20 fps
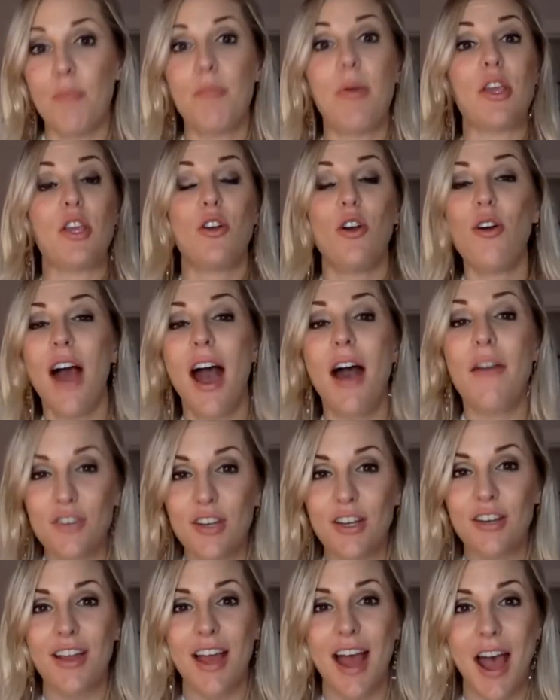But you don't have
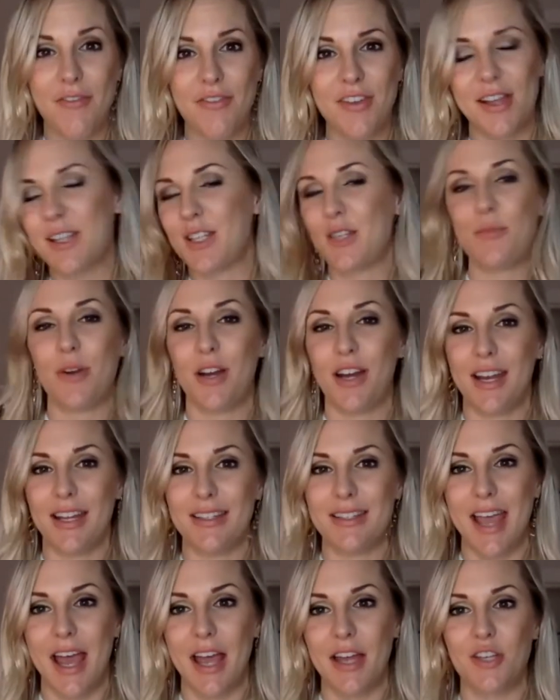to have the
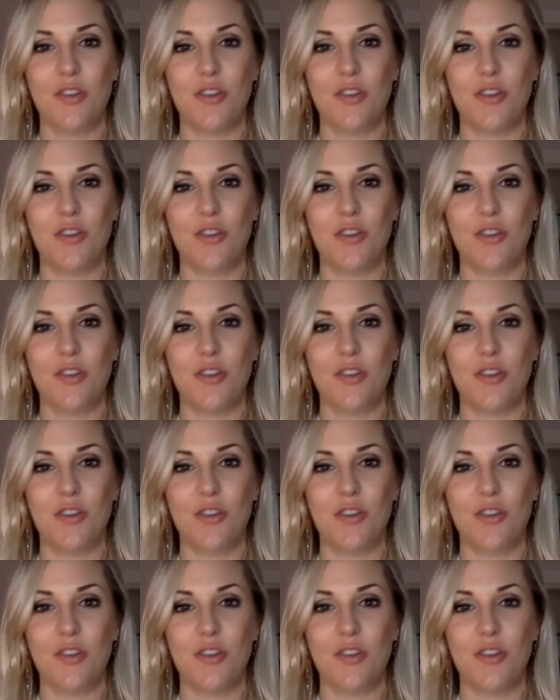experience yet.